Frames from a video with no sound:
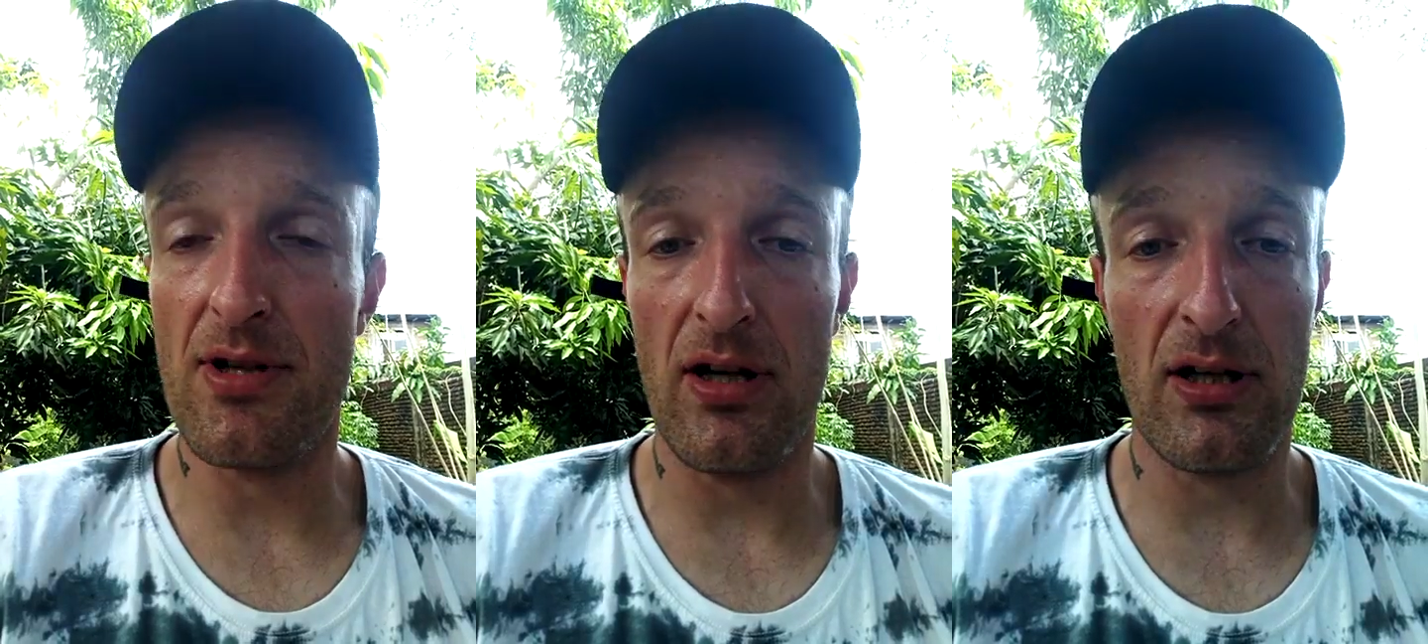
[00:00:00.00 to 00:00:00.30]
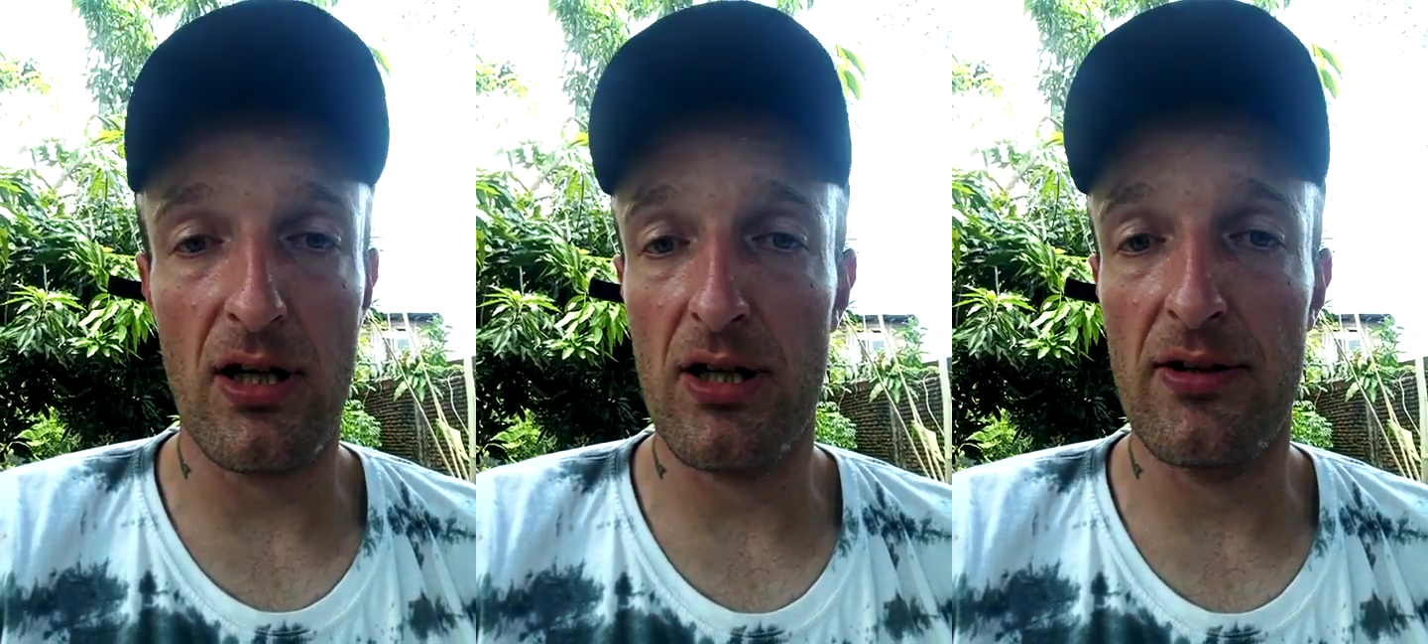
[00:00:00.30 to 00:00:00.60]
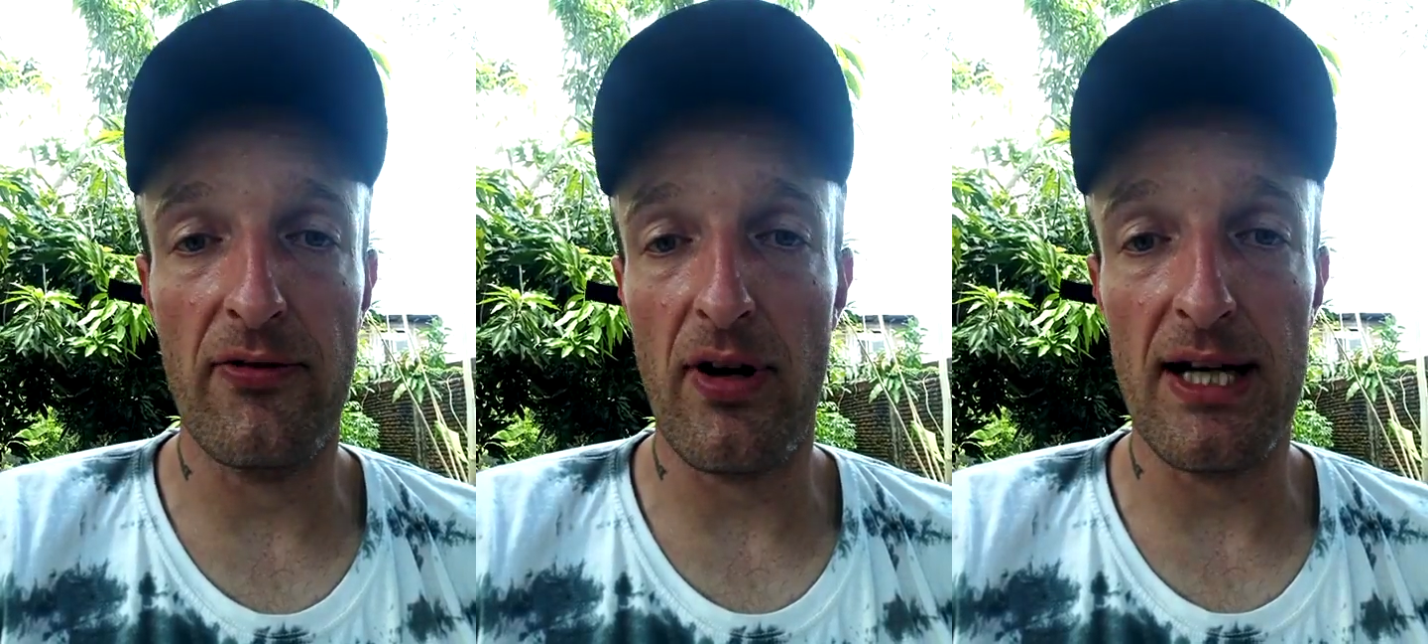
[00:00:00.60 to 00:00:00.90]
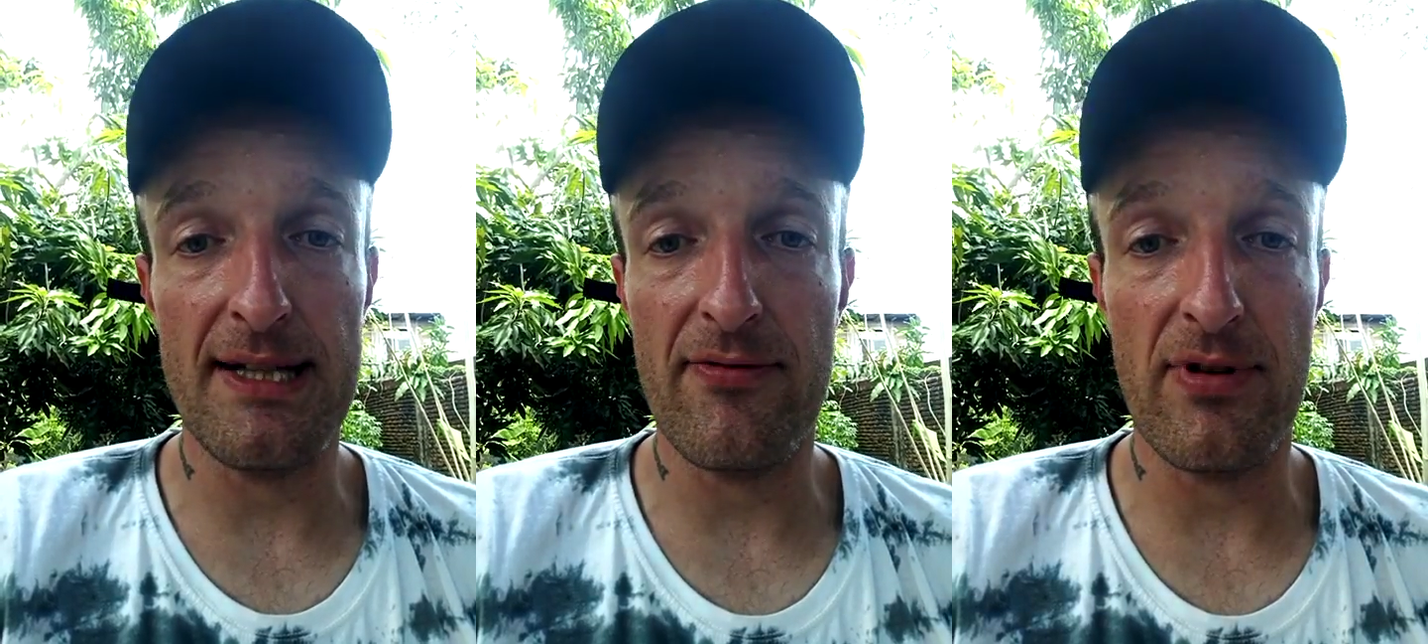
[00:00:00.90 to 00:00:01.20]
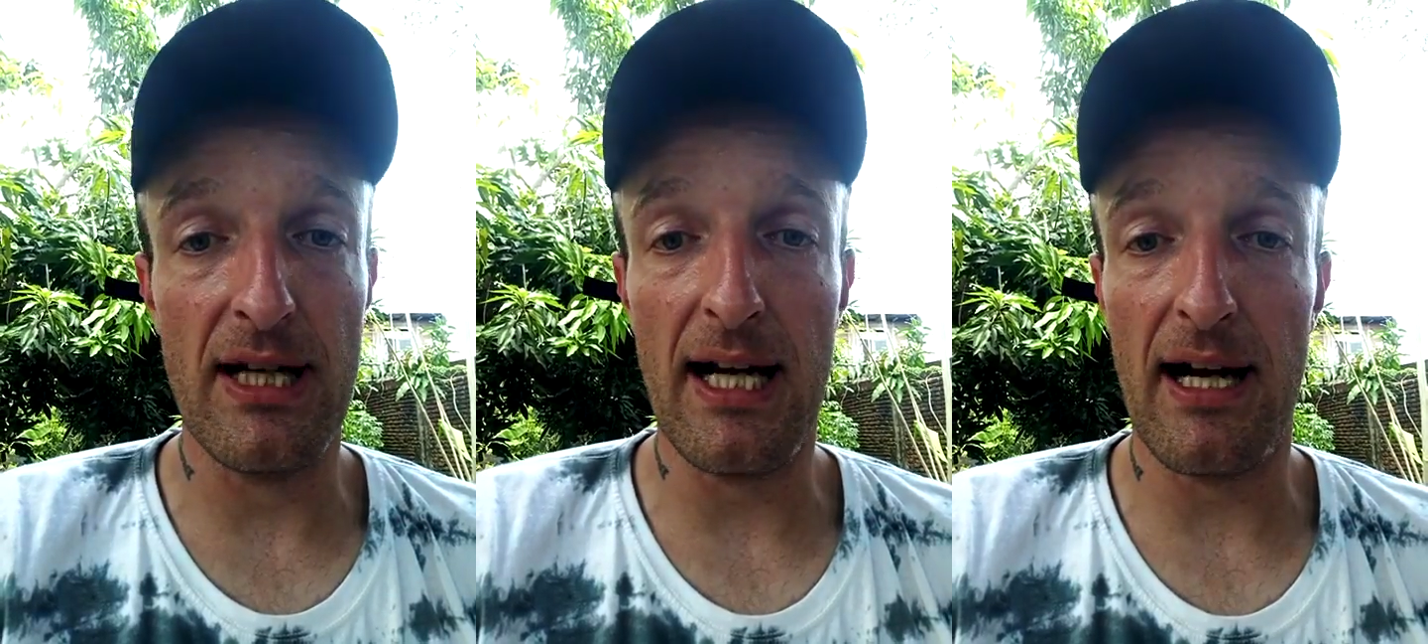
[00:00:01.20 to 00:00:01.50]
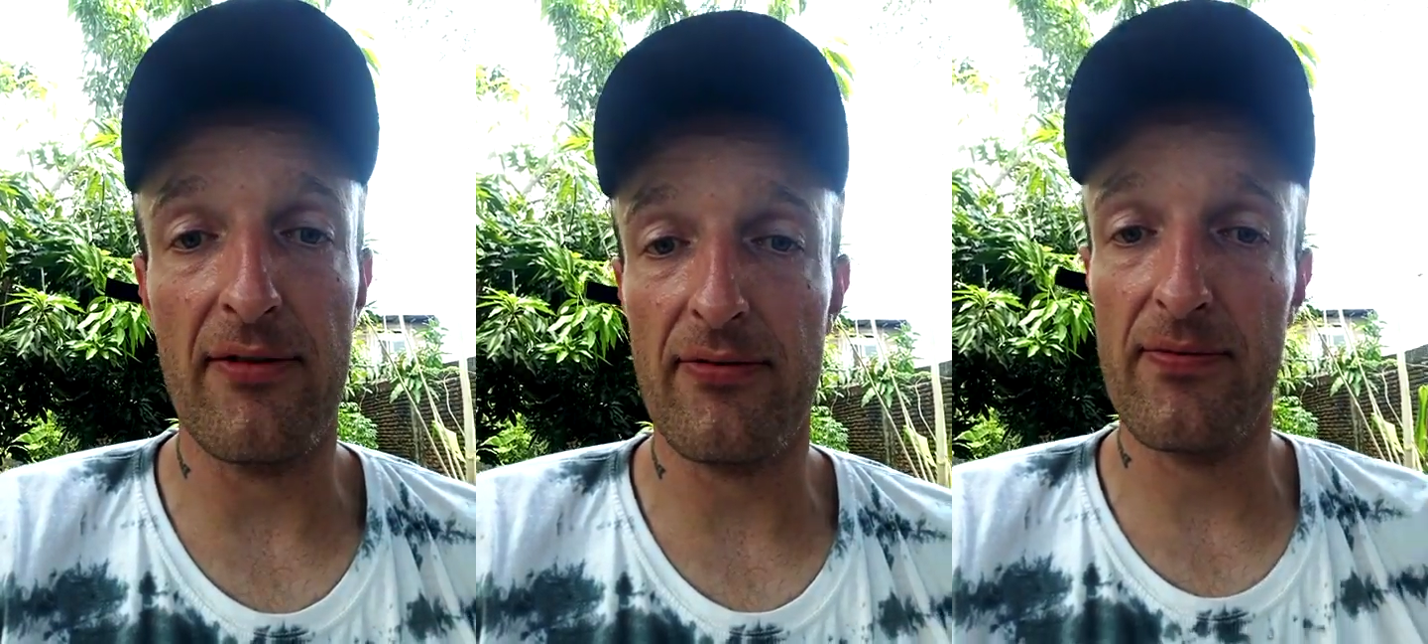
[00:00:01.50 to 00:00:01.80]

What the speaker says: I didn't really have.